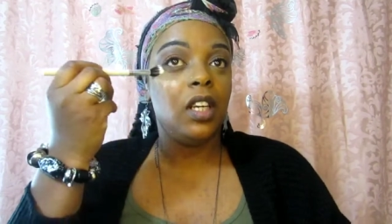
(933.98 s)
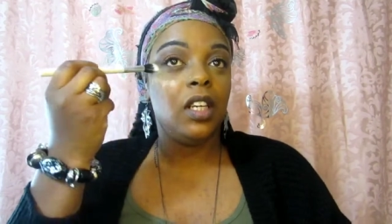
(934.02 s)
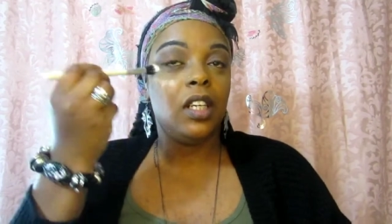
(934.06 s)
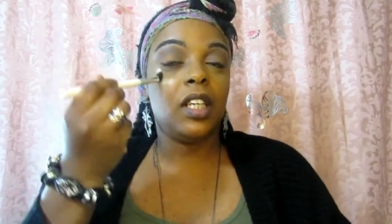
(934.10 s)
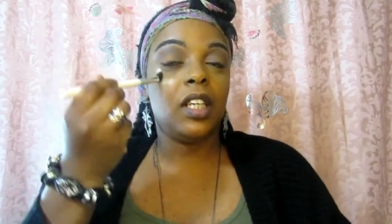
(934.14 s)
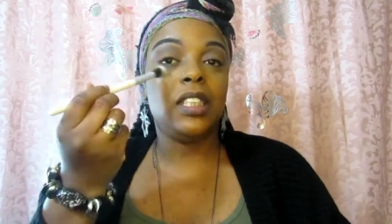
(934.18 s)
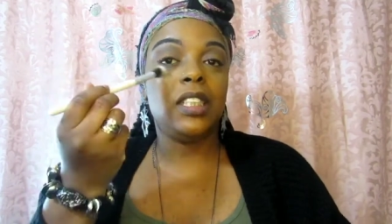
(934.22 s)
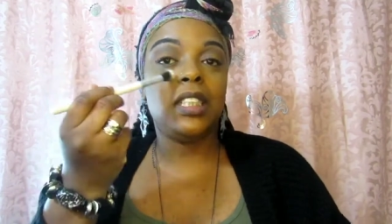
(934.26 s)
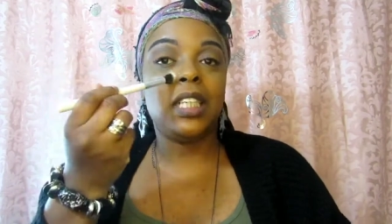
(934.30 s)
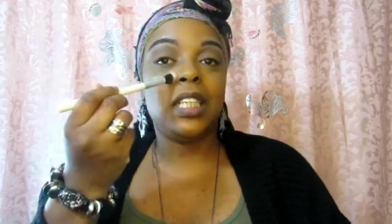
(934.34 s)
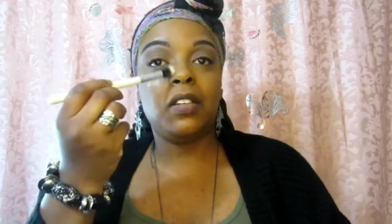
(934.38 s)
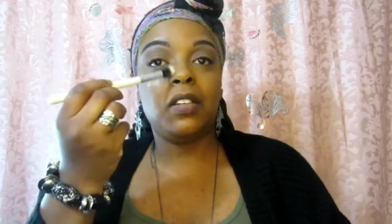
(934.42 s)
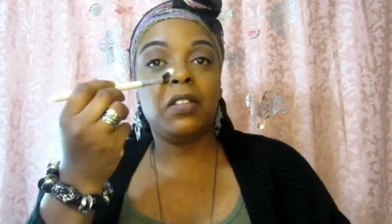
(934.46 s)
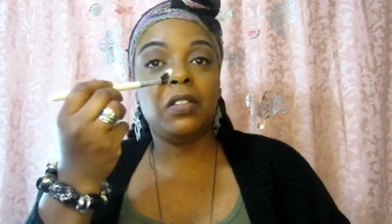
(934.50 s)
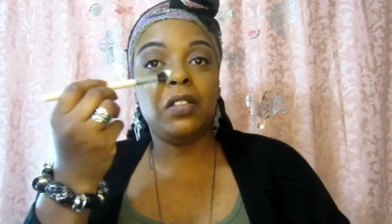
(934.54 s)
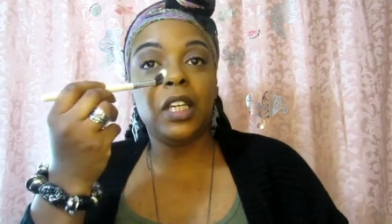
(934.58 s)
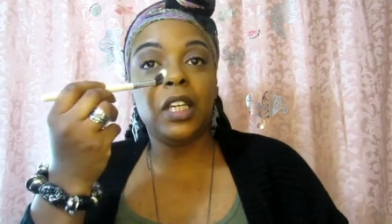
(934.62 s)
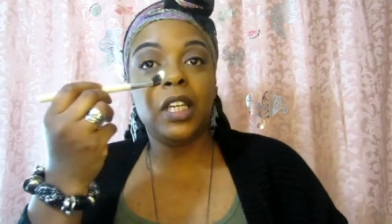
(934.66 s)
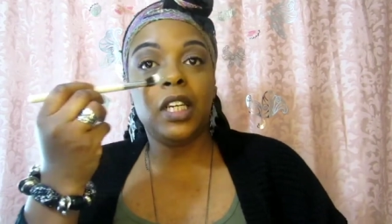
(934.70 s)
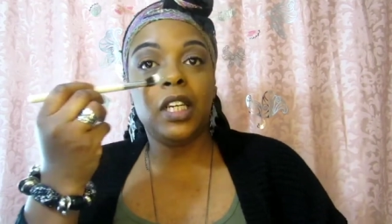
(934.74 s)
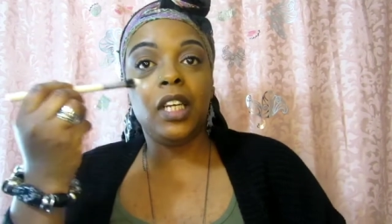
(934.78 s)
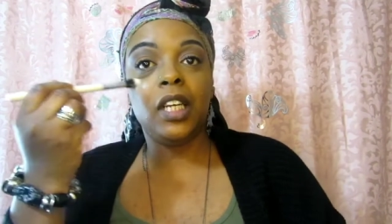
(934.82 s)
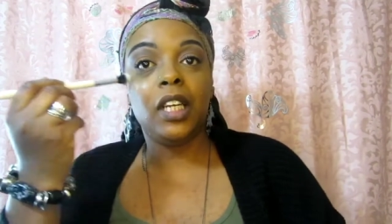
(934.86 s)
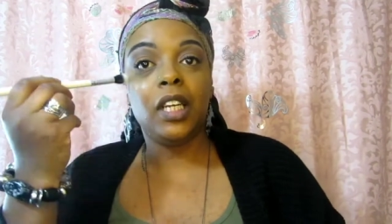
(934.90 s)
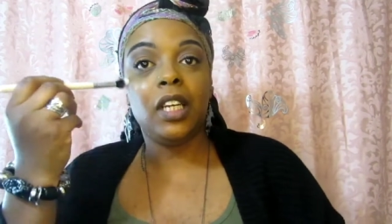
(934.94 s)
because I don't
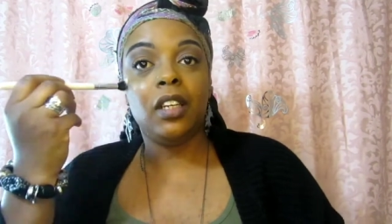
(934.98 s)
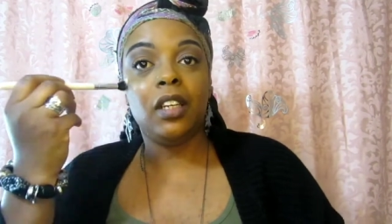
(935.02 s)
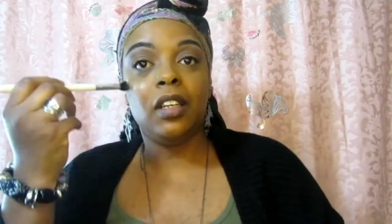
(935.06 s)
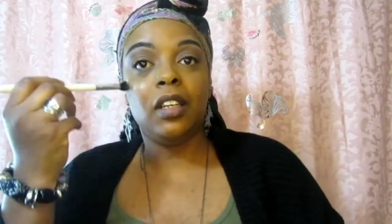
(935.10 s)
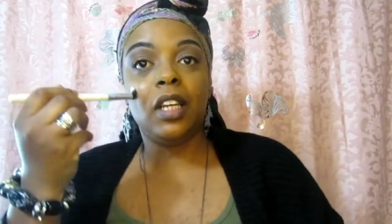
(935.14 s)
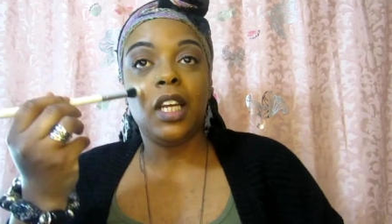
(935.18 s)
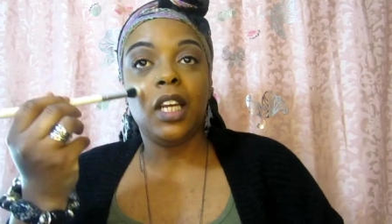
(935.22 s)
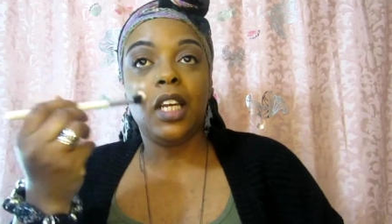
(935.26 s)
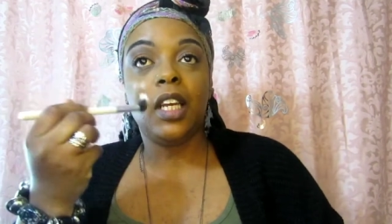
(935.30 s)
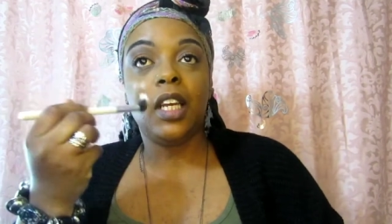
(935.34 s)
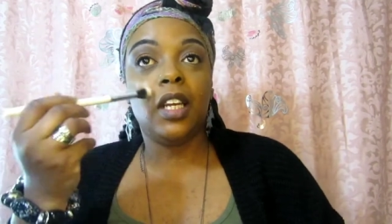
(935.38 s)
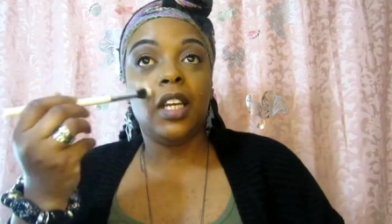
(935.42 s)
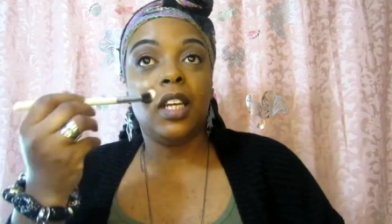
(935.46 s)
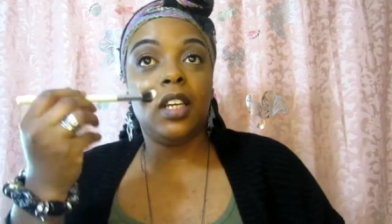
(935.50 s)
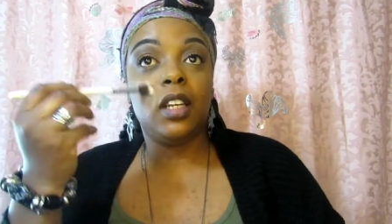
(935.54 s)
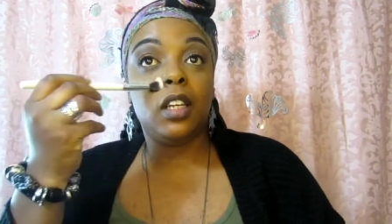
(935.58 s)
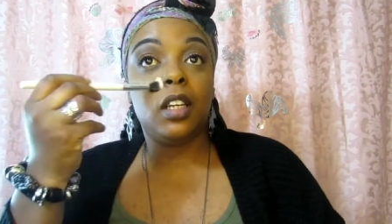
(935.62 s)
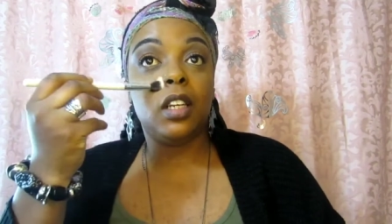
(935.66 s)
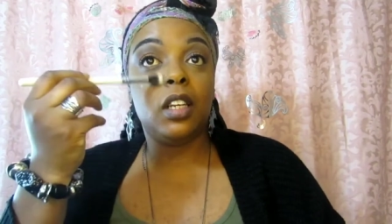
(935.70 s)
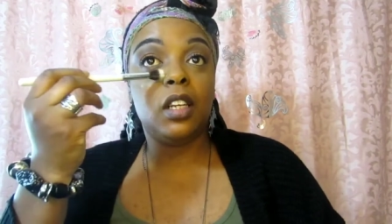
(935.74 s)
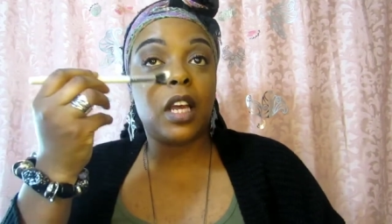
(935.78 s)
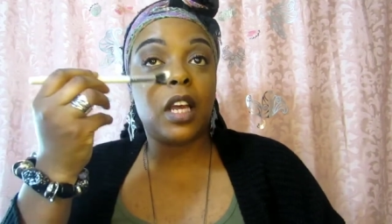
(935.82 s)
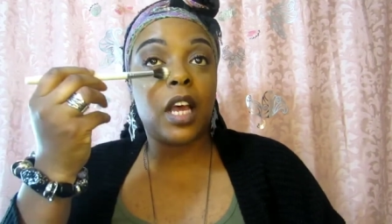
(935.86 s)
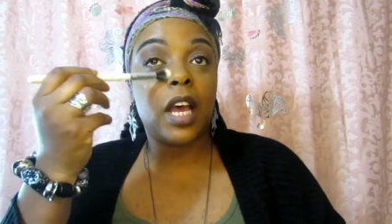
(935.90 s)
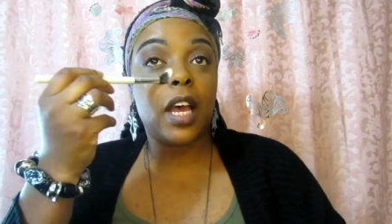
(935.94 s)
need it
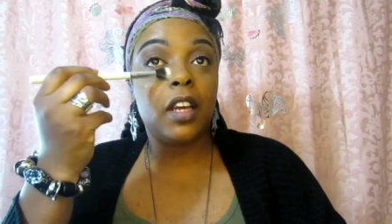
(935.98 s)
and